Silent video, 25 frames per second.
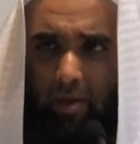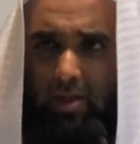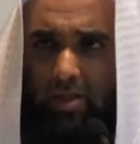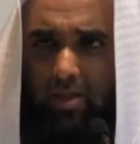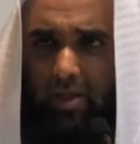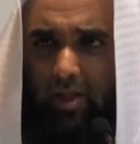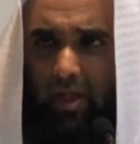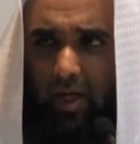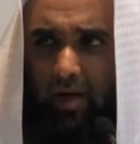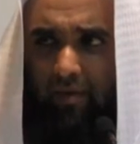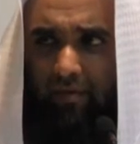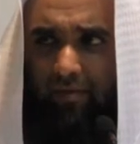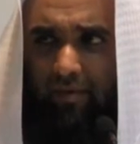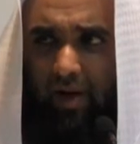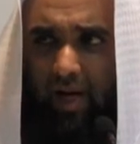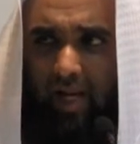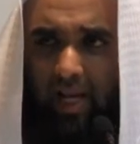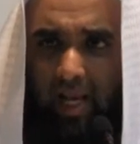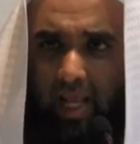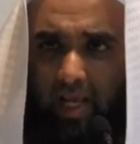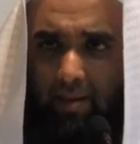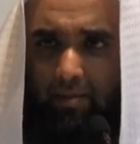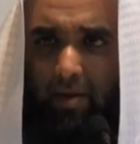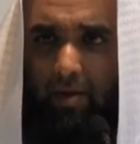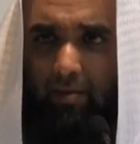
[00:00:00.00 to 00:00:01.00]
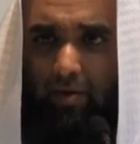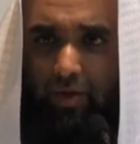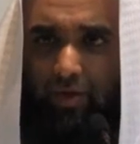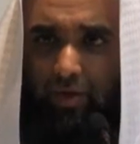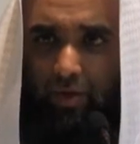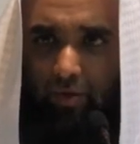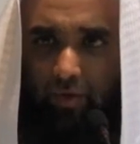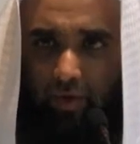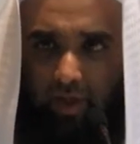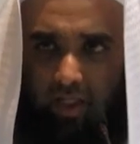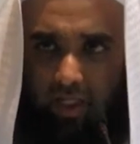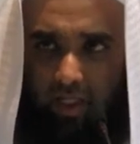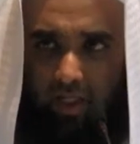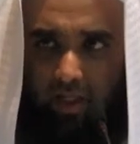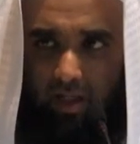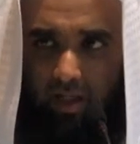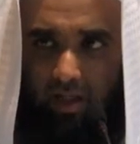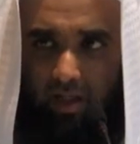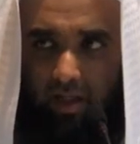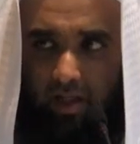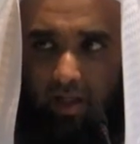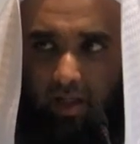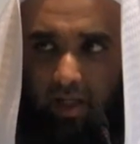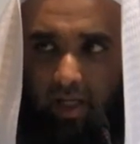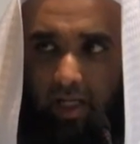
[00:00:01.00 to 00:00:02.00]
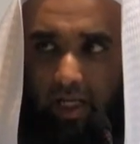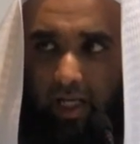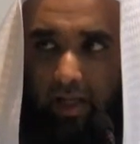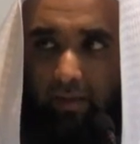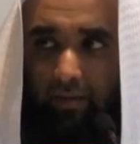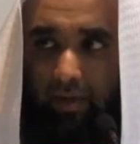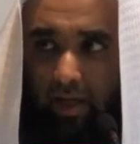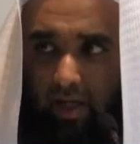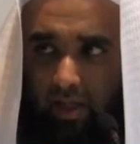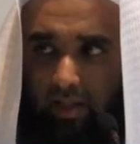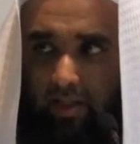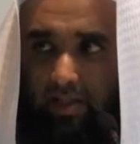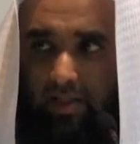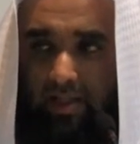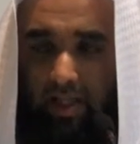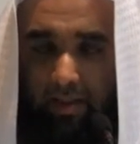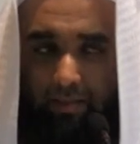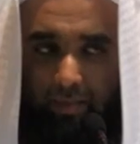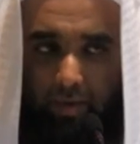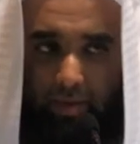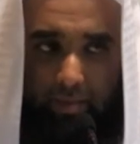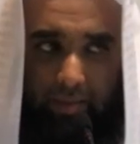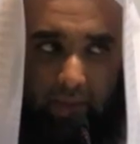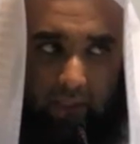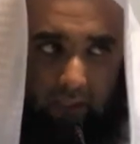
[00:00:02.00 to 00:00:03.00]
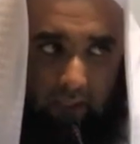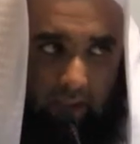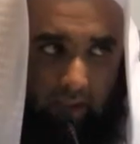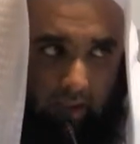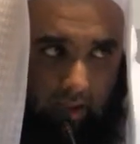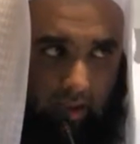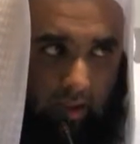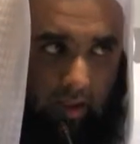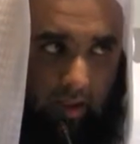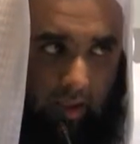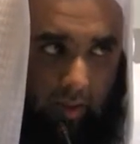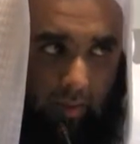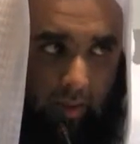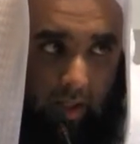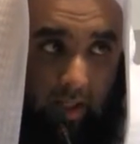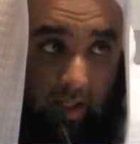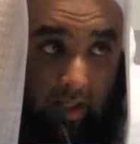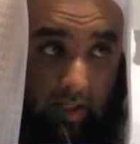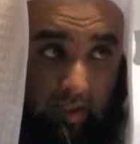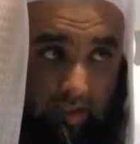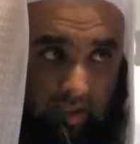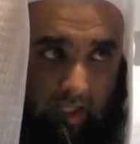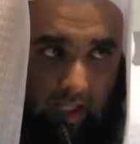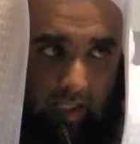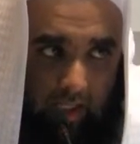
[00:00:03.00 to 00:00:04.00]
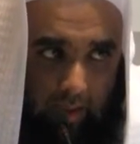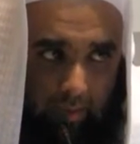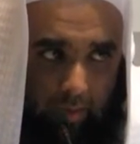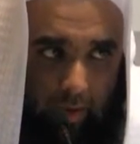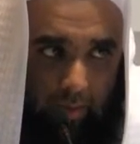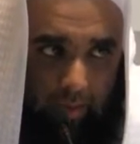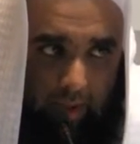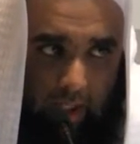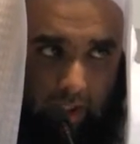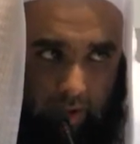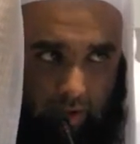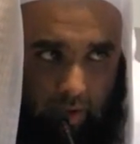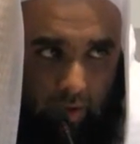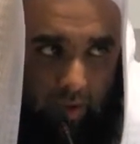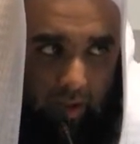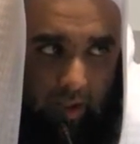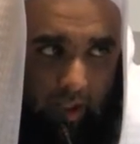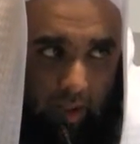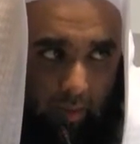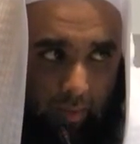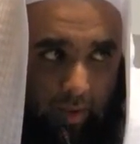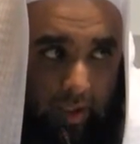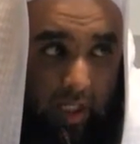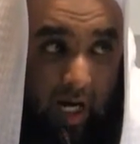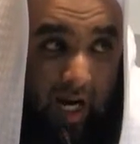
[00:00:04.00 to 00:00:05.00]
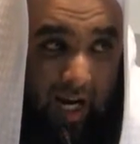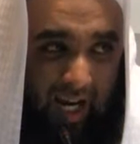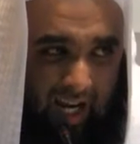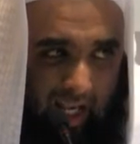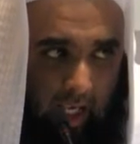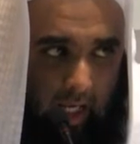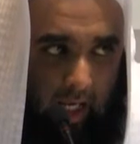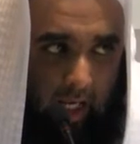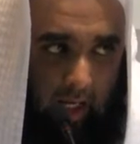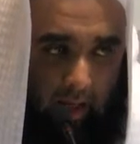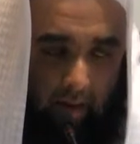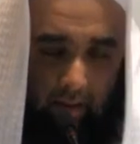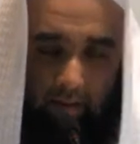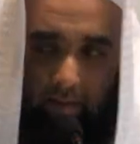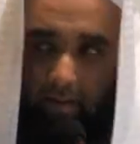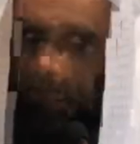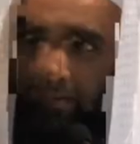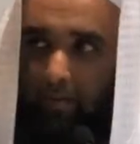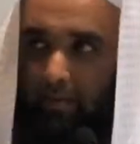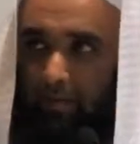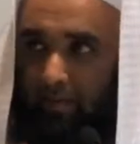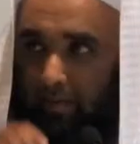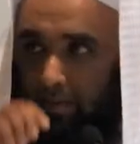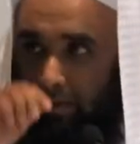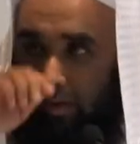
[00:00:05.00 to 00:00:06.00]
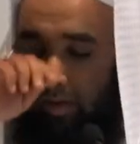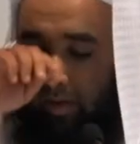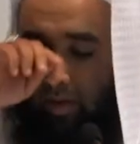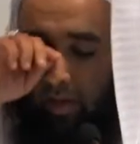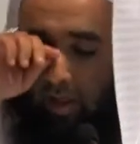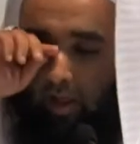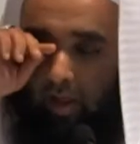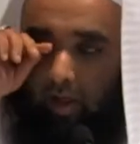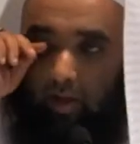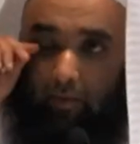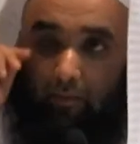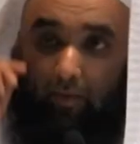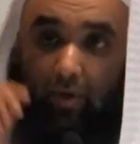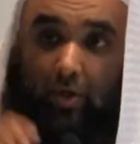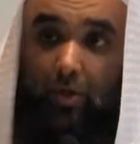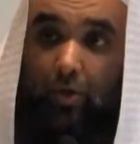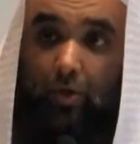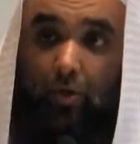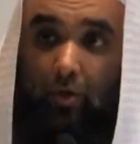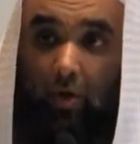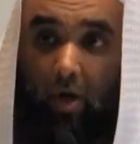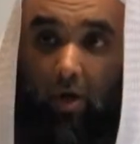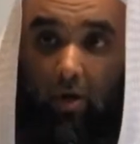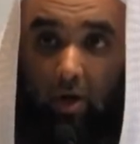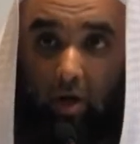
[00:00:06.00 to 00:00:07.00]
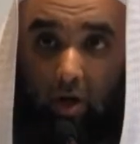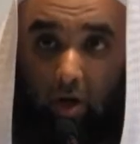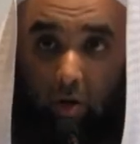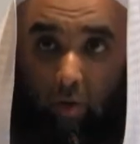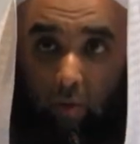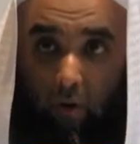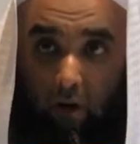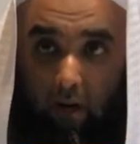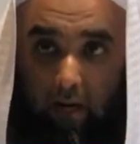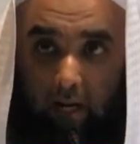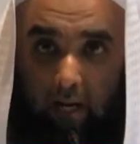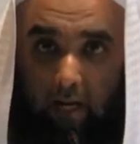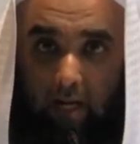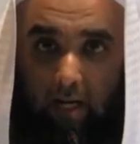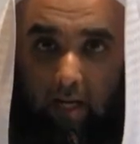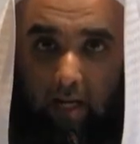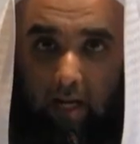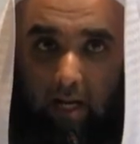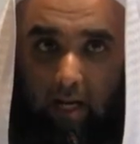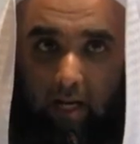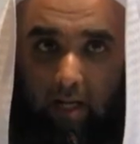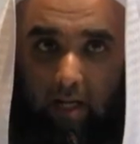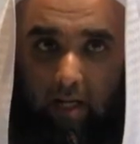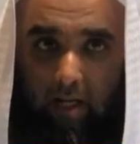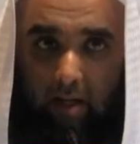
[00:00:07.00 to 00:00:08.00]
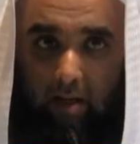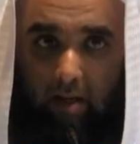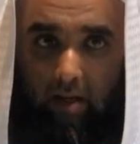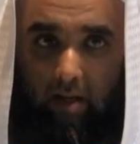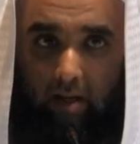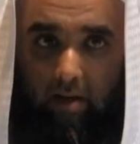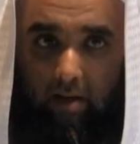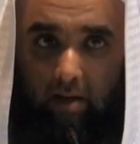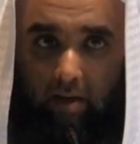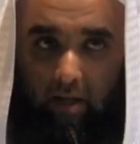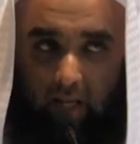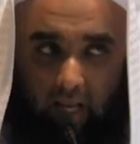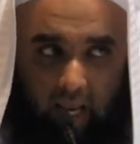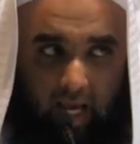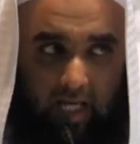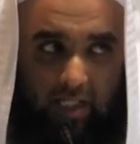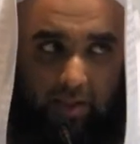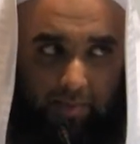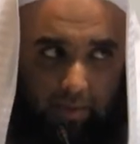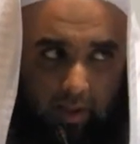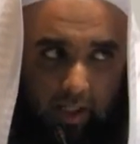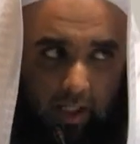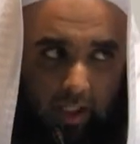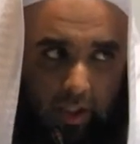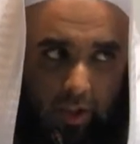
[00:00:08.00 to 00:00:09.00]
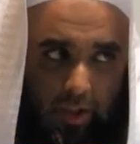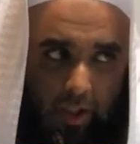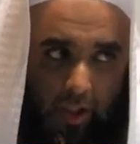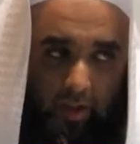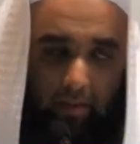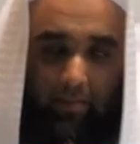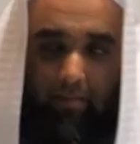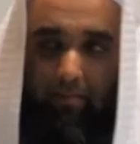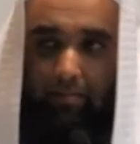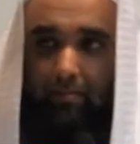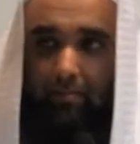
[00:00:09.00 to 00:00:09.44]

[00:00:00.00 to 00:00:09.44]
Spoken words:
which if a layman was to read, he would understand them to be a Sunnah, which are clear, which do not require explanation.